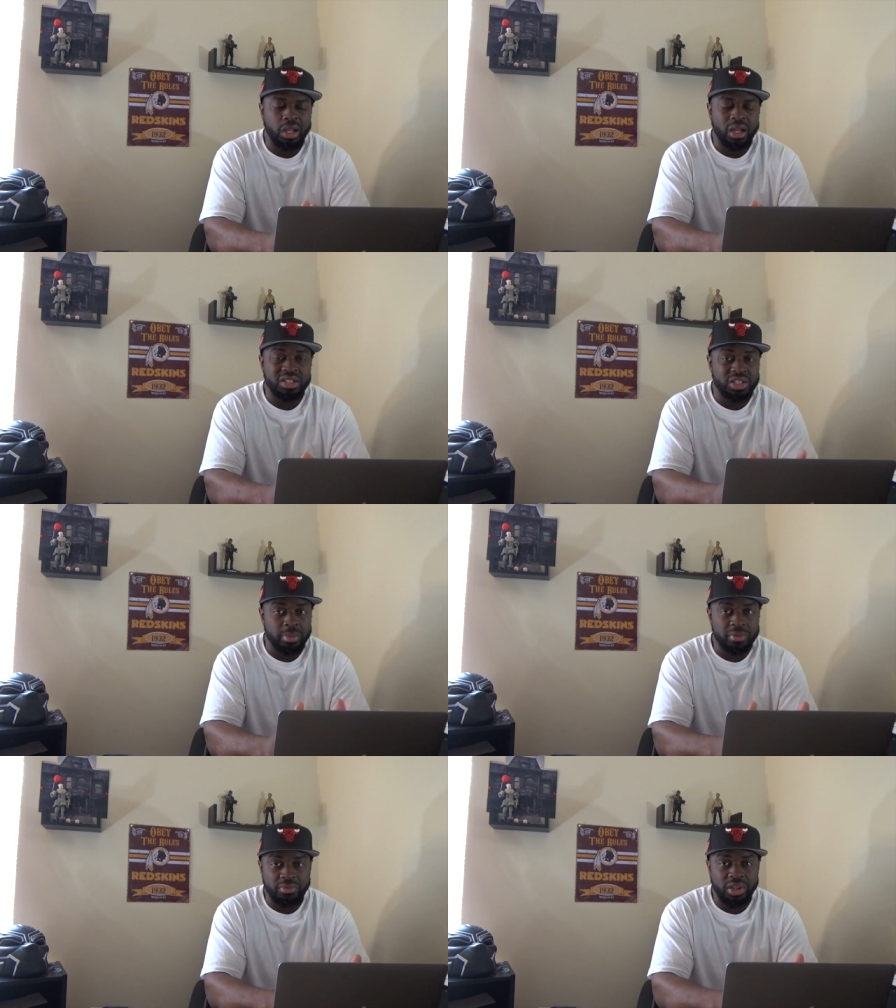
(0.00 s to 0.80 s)
a
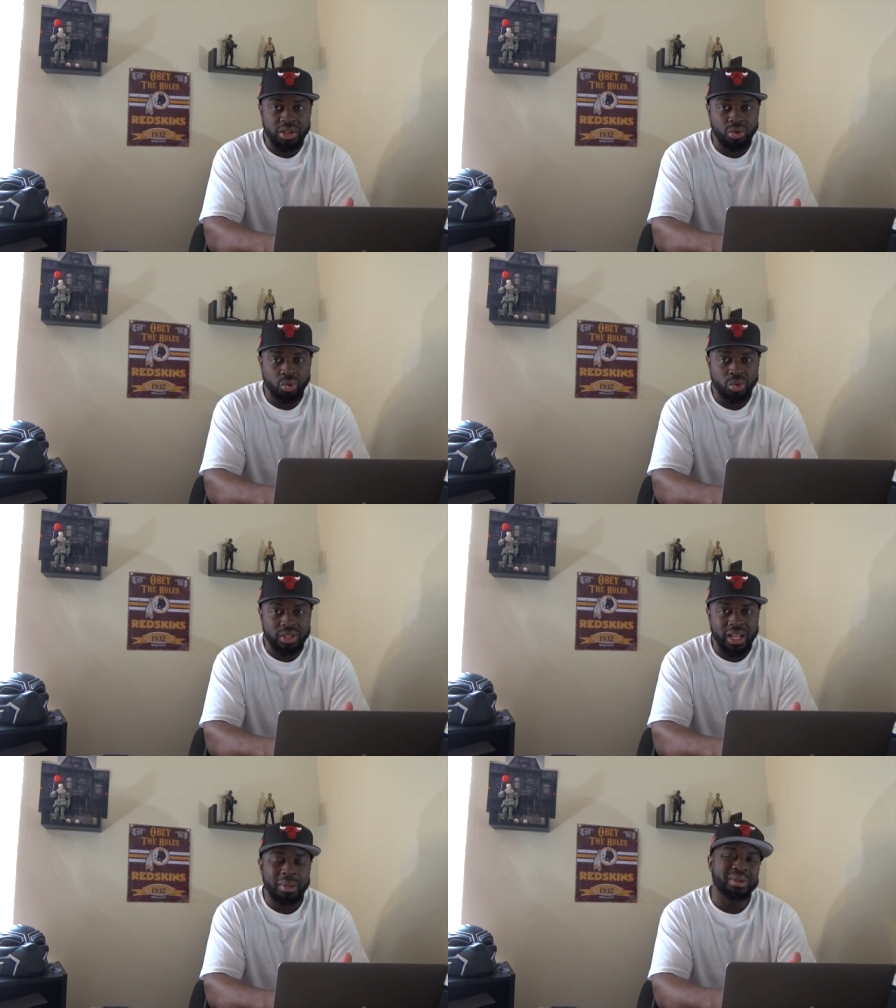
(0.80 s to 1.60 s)
separate video
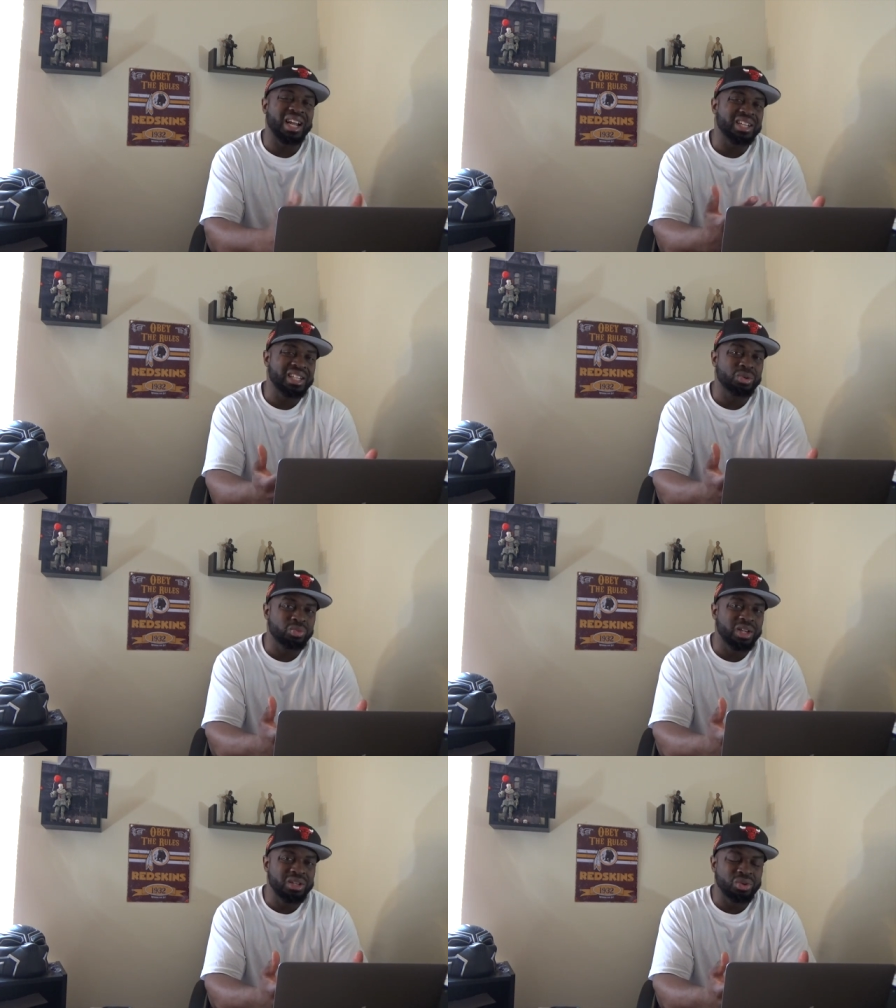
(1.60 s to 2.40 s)
on that, but I did
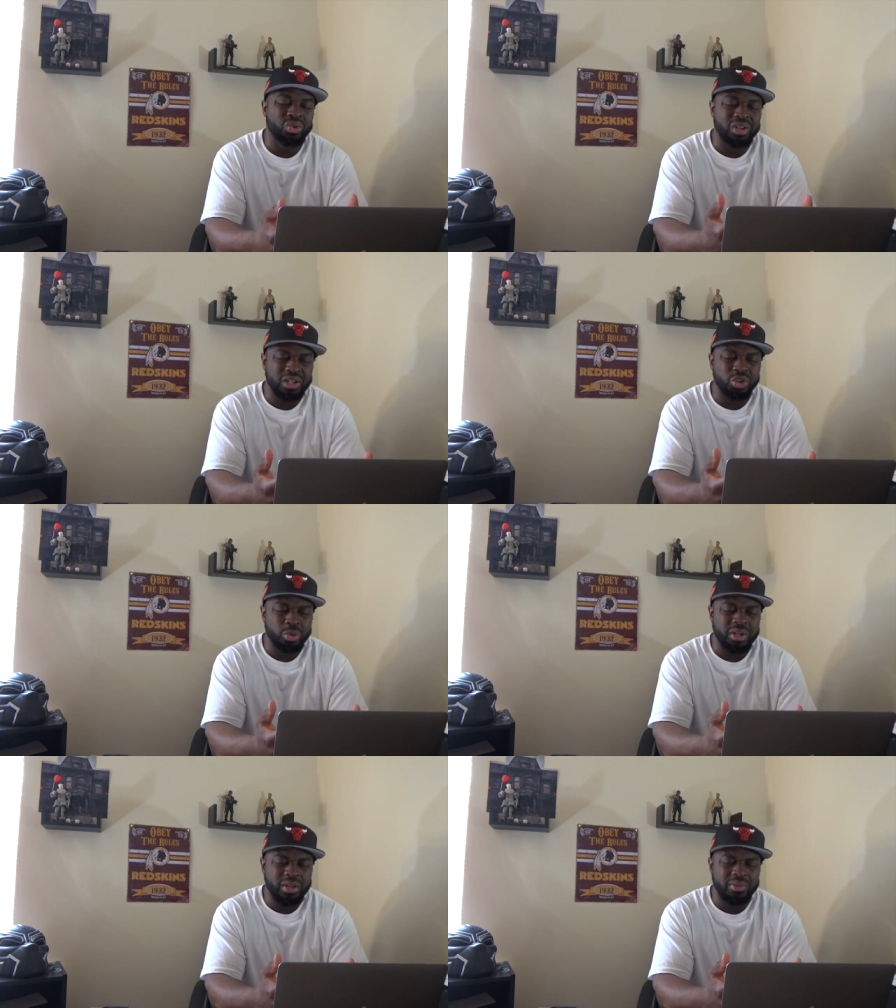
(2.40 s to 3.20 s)
read on a
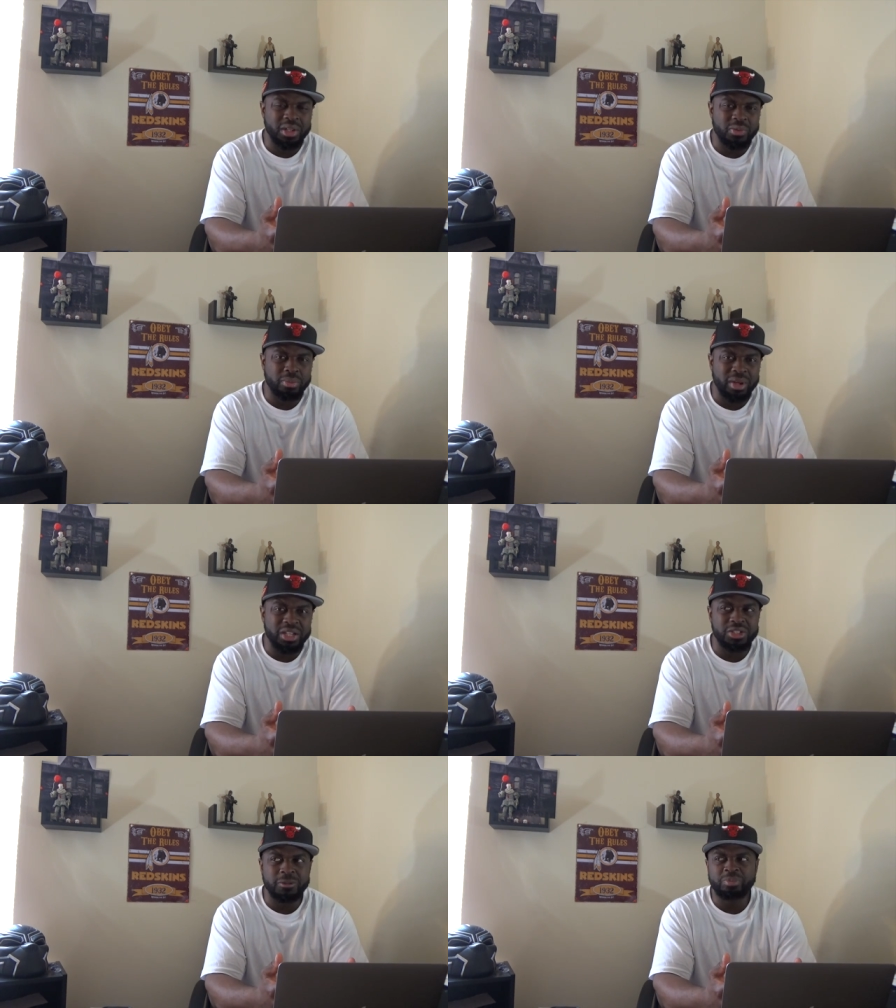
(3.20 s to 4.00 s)
little bit of the
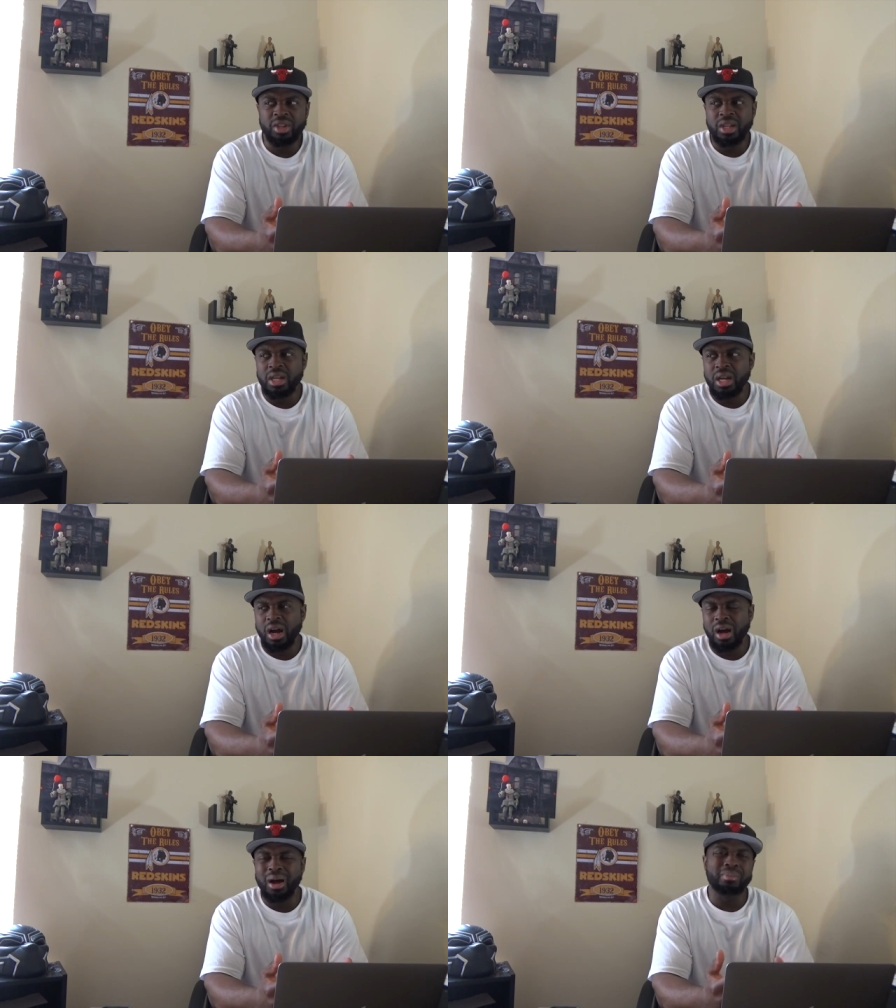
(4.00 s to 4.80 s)
information
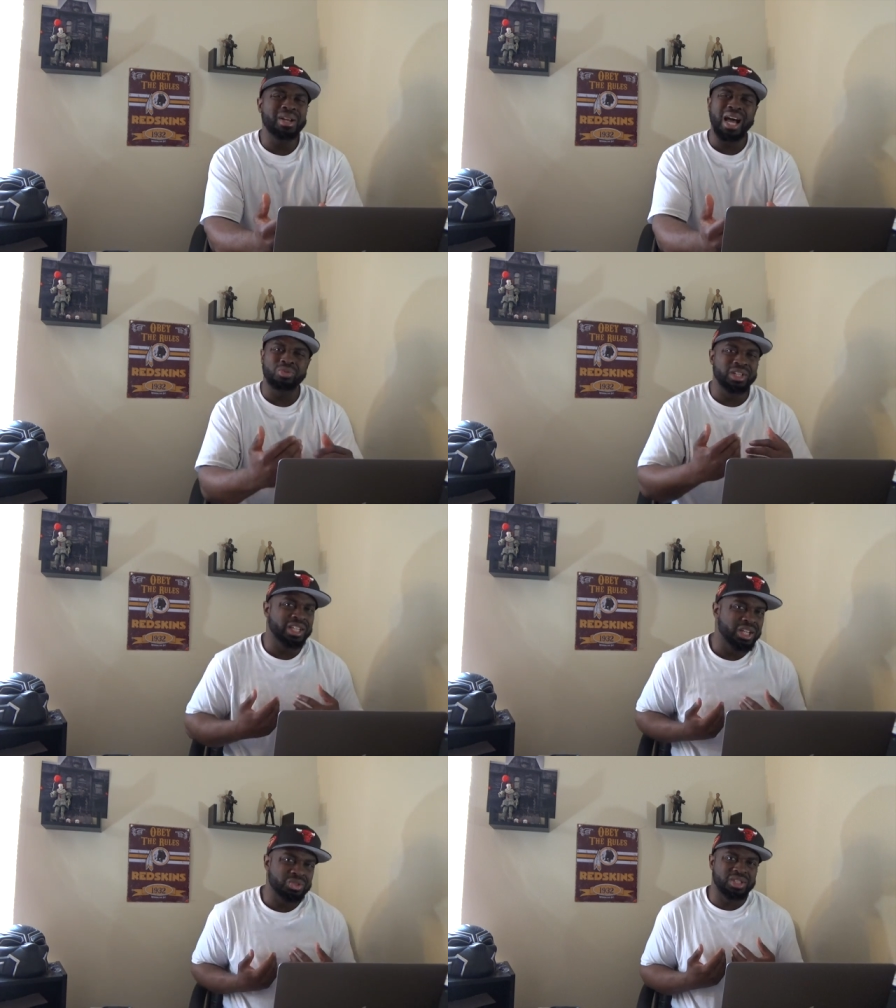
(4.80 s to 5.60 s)
uh, I'm not really
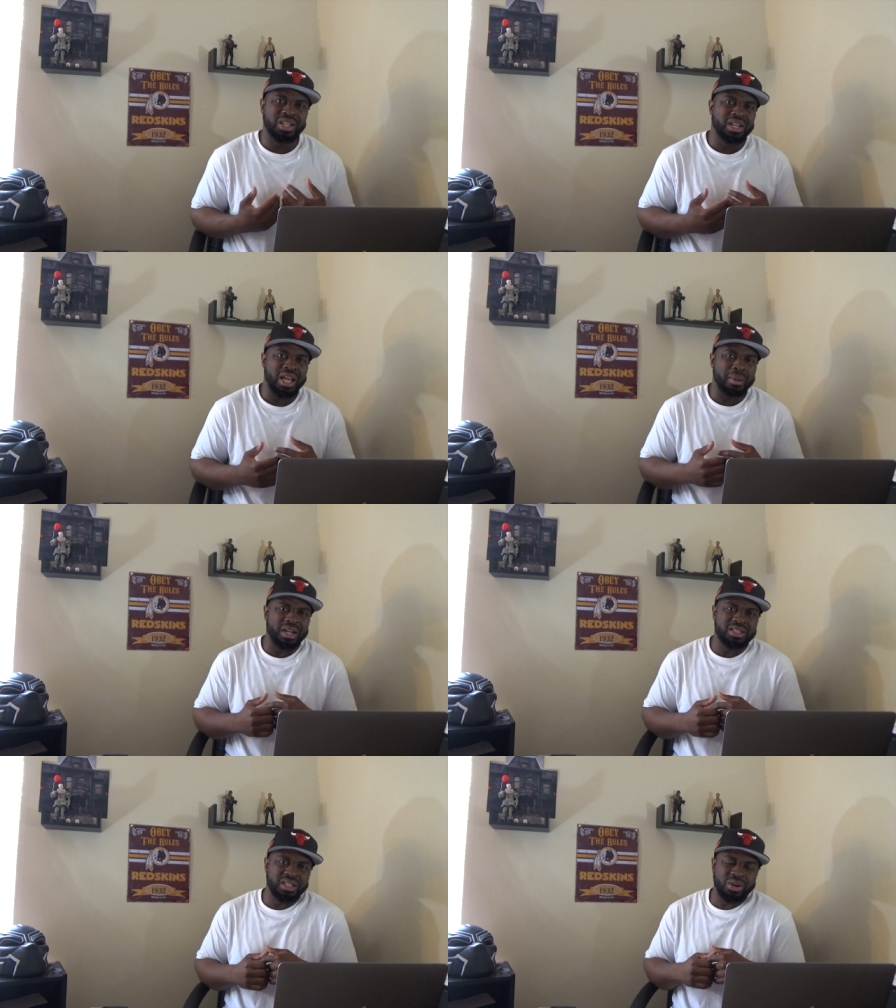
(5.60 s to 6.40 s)
interested in that
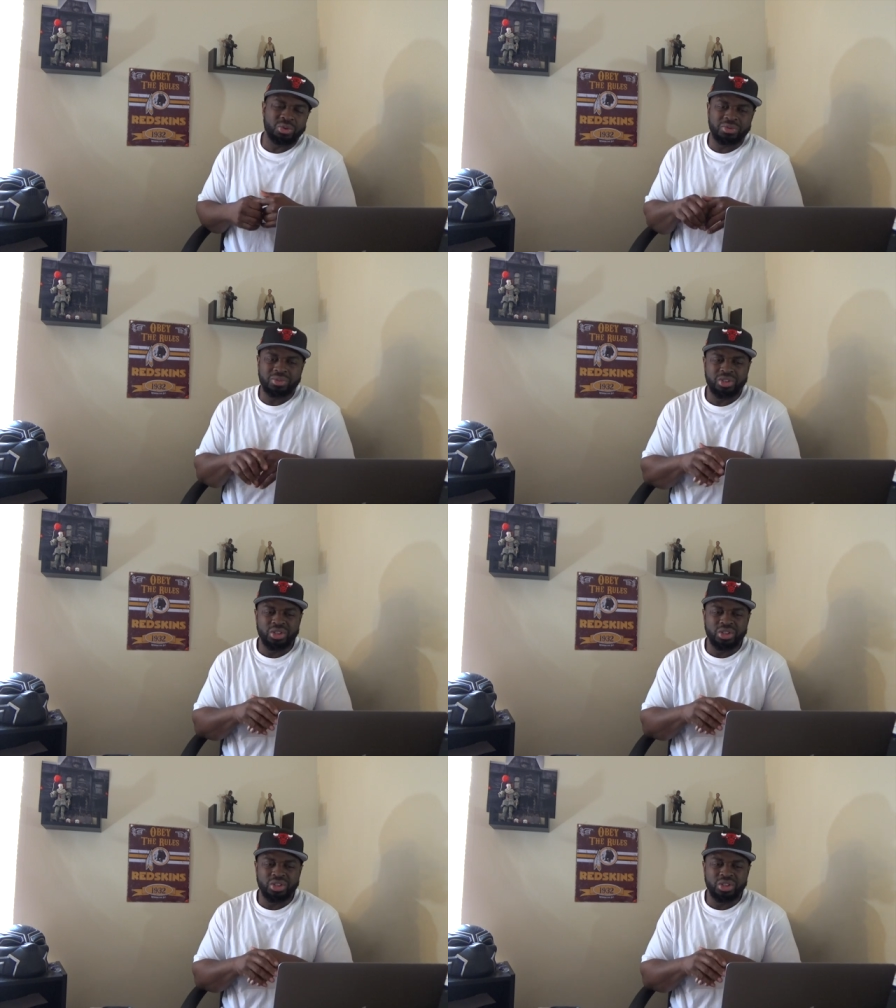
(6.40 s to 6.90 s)
myself.